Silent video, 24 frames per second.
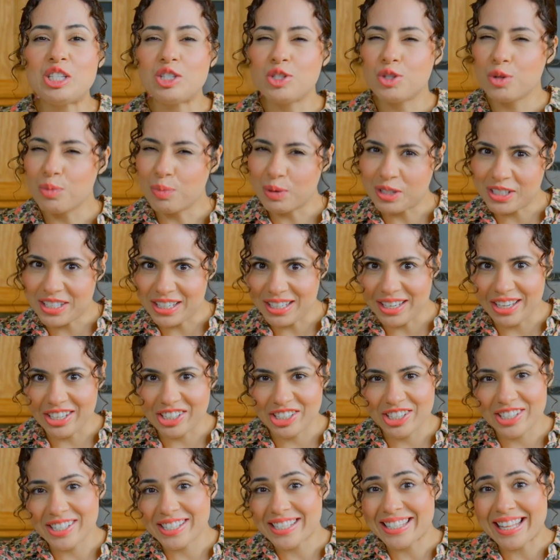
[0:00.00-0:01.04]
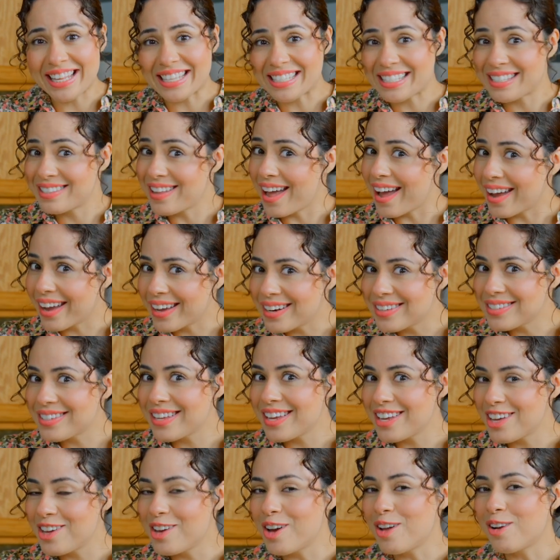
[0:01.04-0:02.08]
super delicious that's not going to
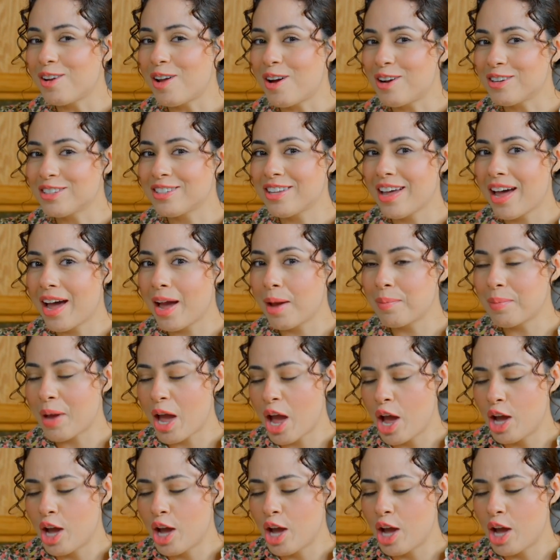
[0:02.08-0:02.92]
take you a long time